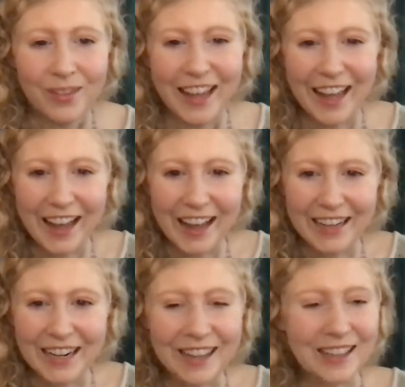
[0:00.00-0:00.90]

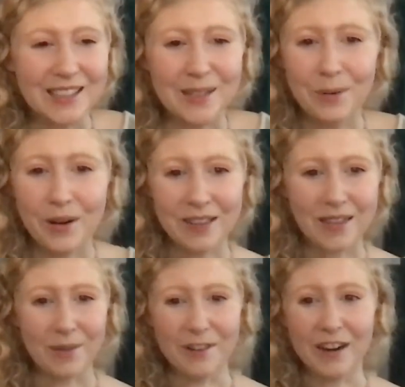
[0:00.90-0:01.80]
And I think it's important
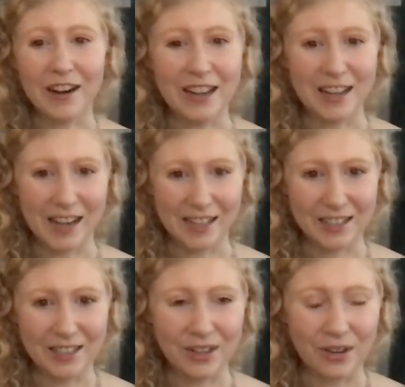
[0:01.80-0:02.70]
that we're very
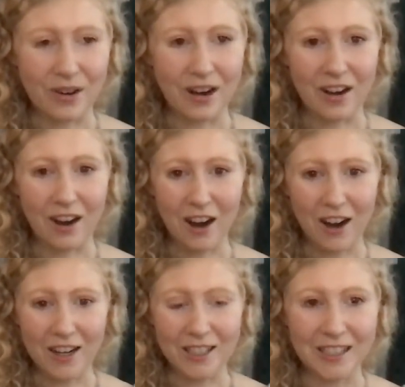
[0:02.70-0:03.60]
connected to our
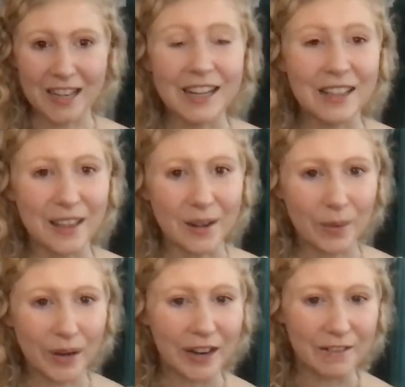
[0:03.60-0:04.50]
hearts on anything
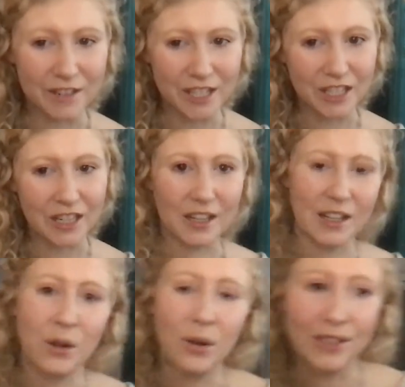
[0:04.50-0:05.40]
we're envisioning
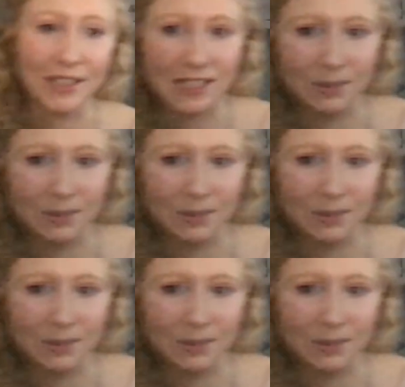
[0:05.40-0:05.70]
and holding